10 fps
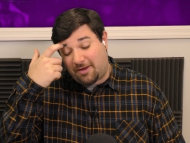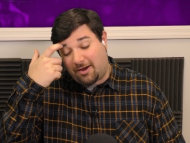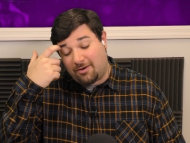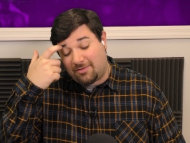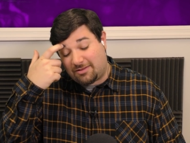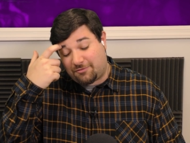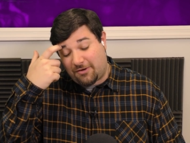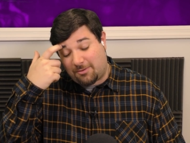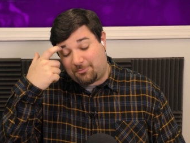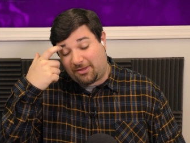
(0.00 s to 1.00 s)
fair. That's a
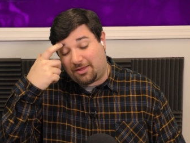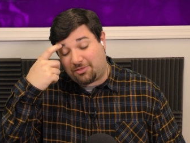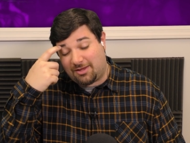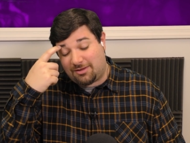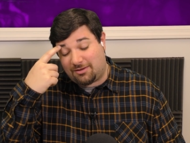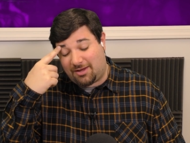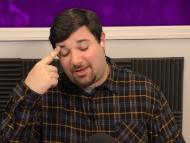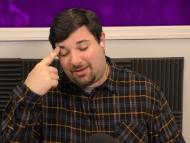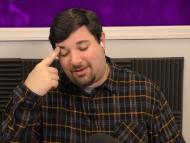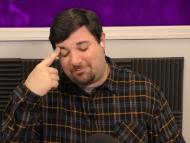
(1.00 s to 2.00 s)
fair complaint, I think,
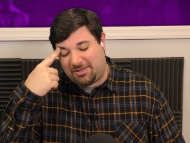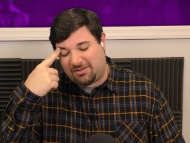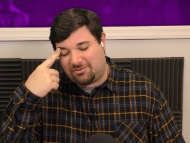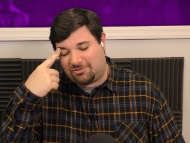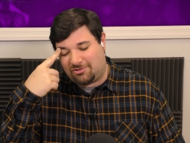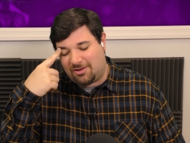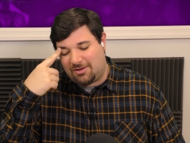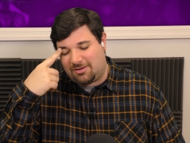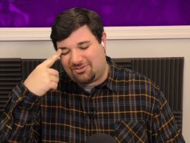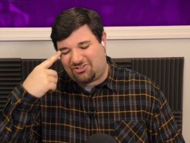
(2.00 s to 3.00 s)
because
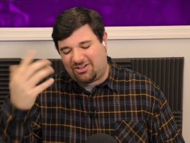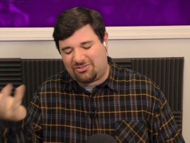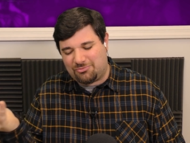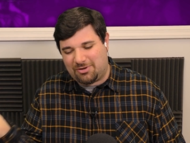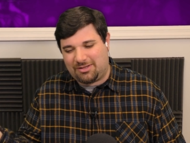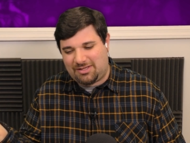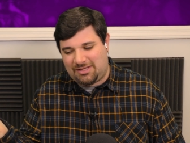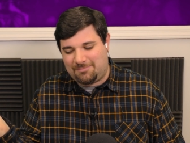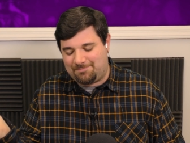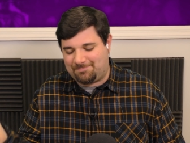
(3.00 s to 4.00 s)
she doesn't
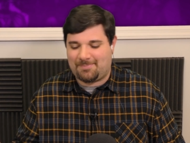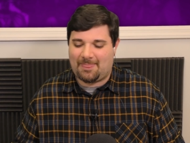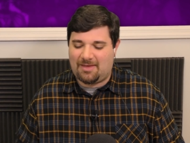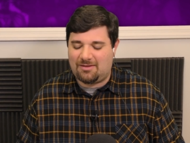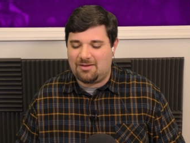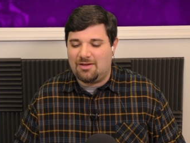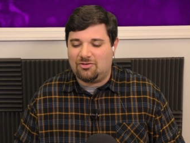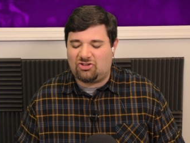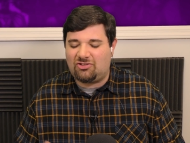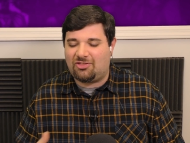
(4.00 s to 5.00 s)
really...
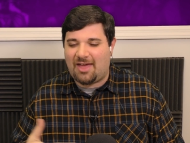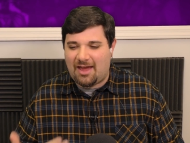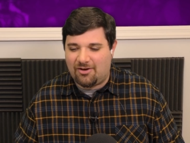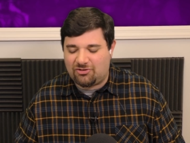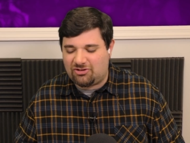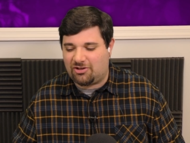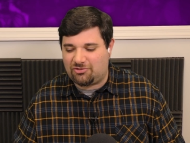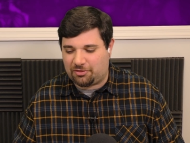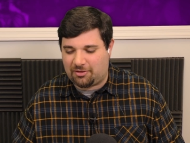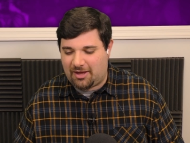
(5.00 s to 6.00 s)
she's there. She
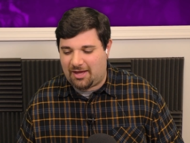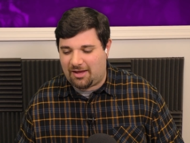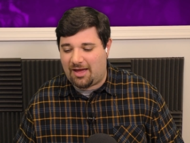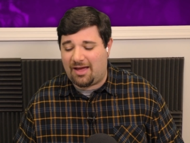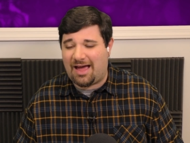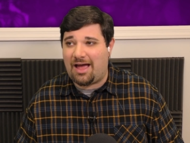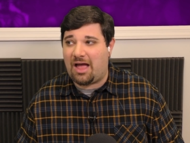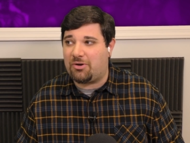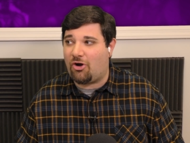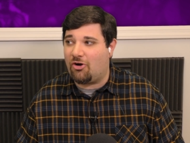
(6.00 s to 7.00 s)
does her thing.
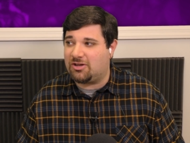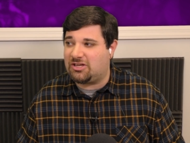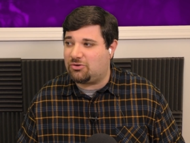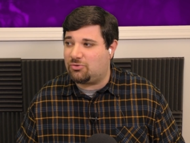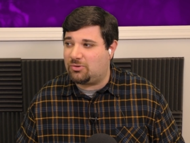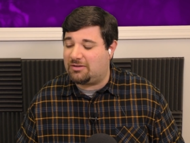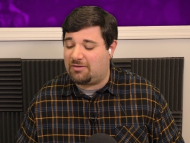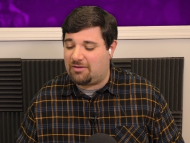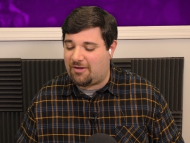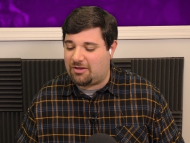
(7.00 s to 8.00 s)
I would argue,
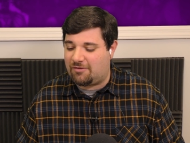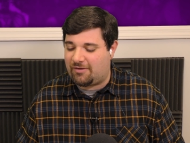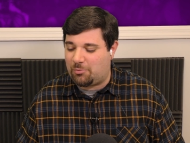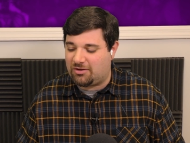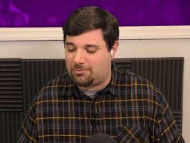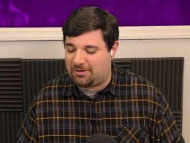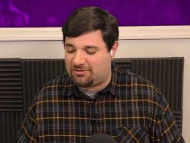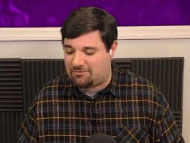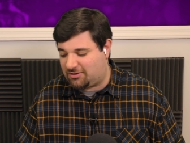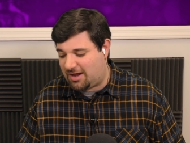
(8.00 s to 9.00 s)
if I wanted to play
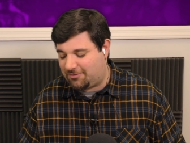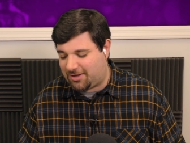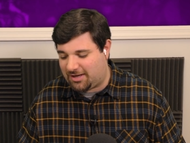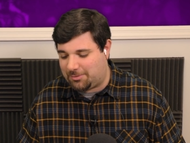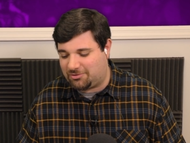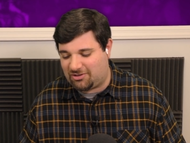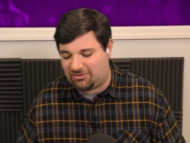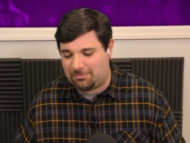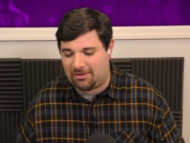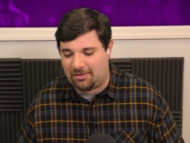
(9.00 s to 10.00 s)
devil's advocate, I would say
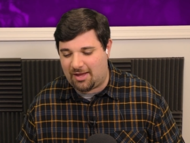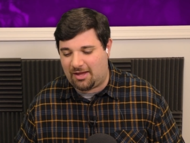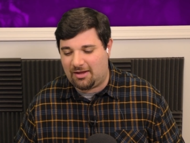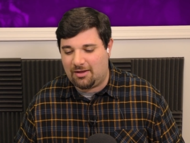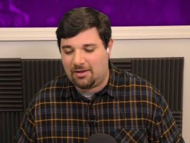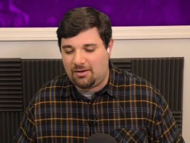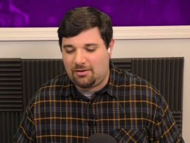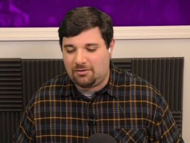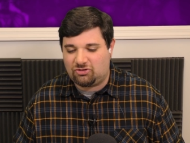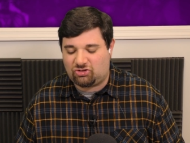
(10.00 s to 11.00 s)
something like,
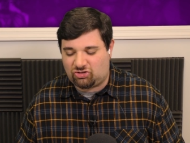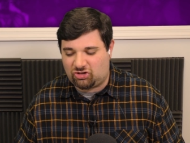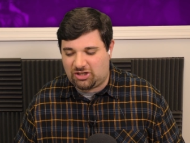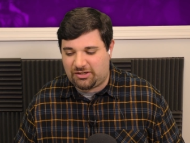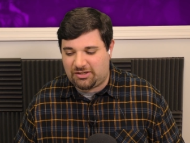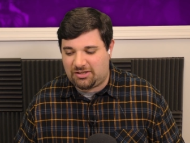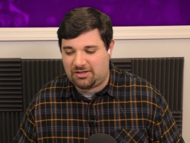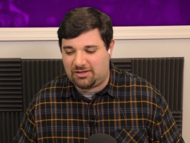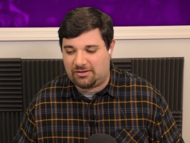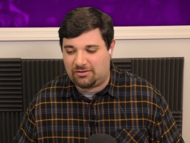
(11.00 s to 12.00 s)

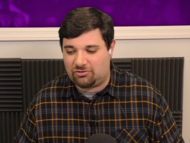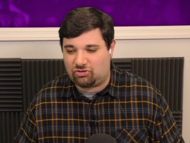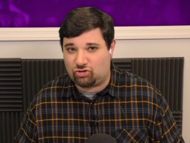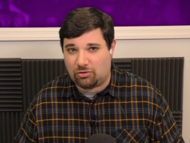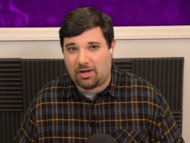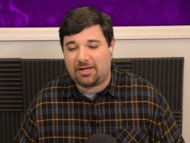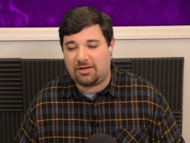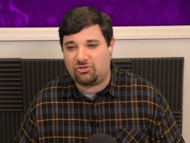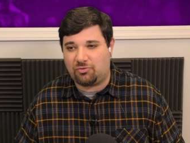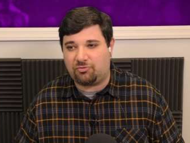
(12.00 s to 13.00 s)
she is
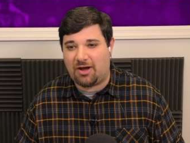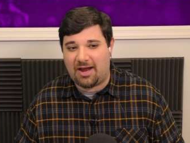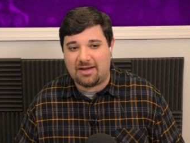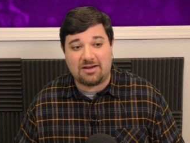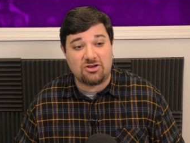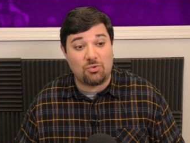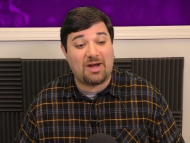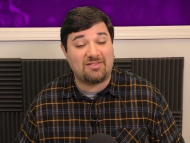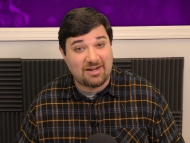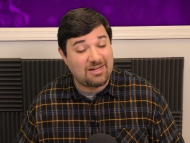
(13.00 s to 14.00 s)
trying to find a new
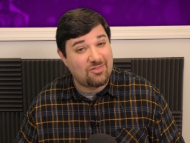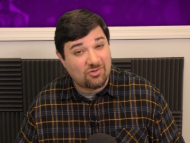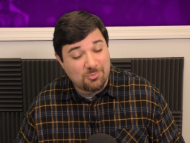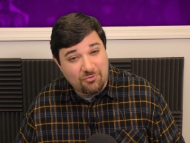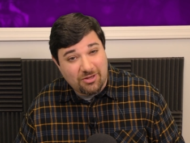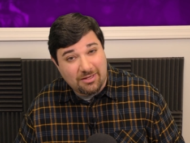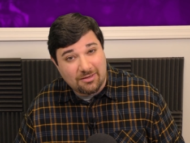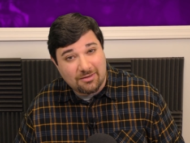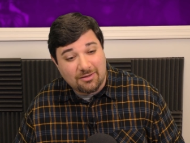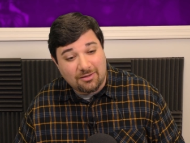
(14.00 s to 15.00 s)
identity in this movie.